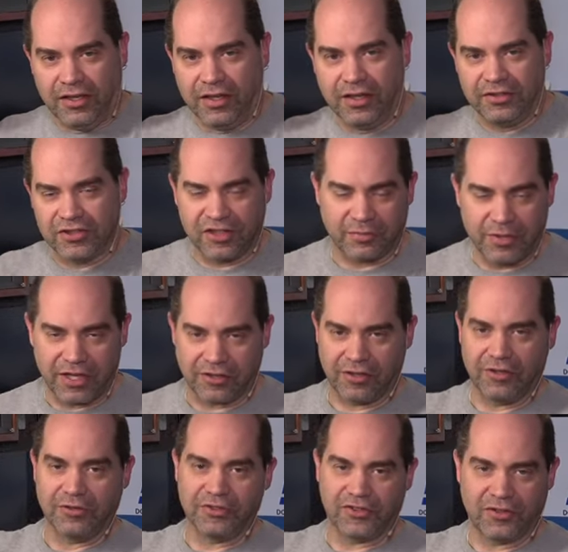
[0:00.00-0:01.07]
just
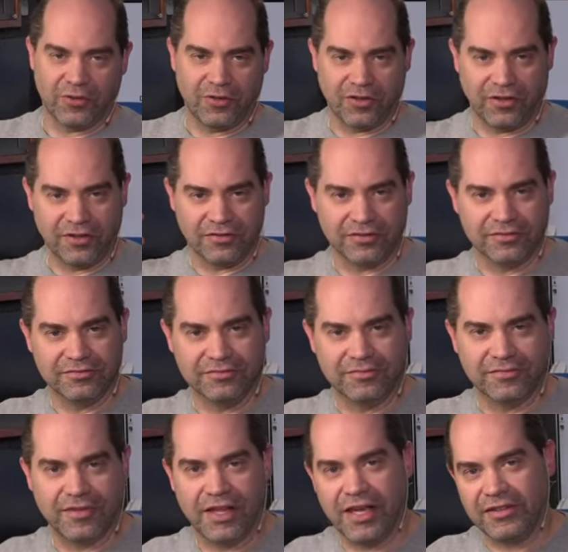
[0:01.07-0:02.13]
macros or
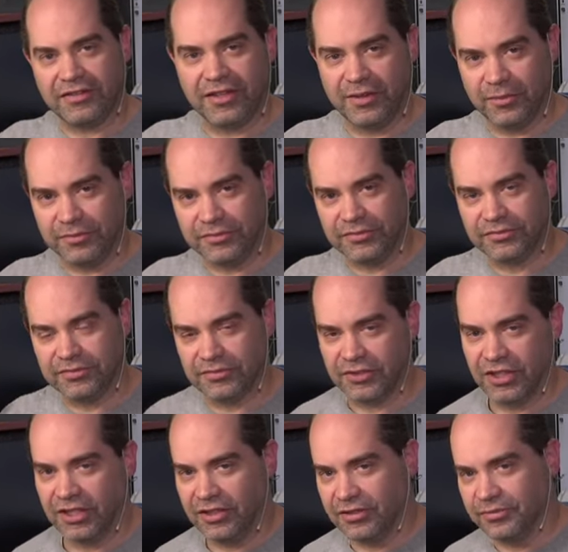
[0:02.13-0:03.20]
A T E M
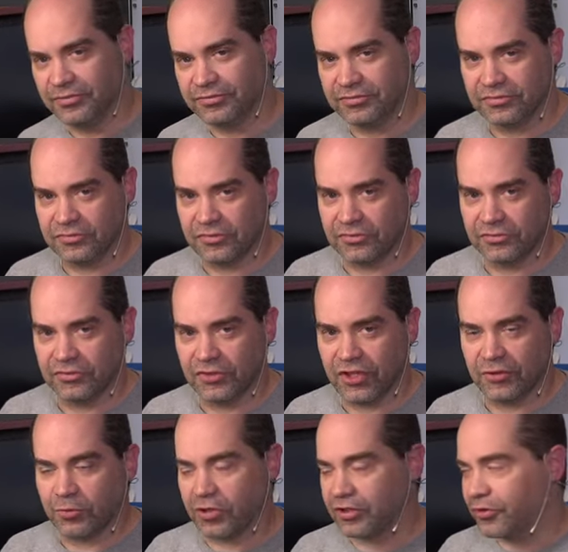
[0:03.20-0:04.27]
um,
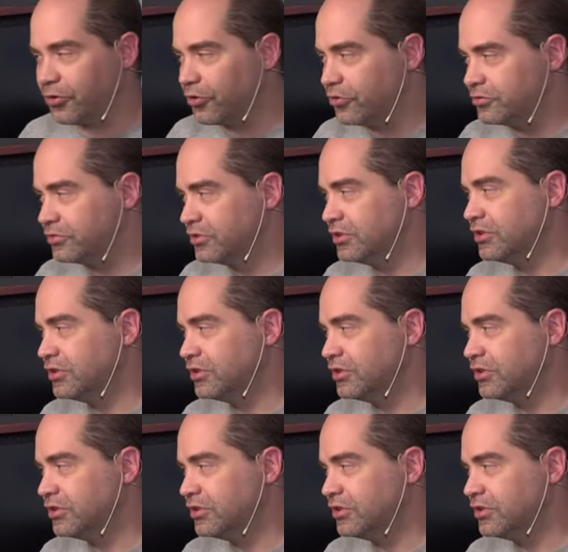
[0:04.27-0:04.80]
software control.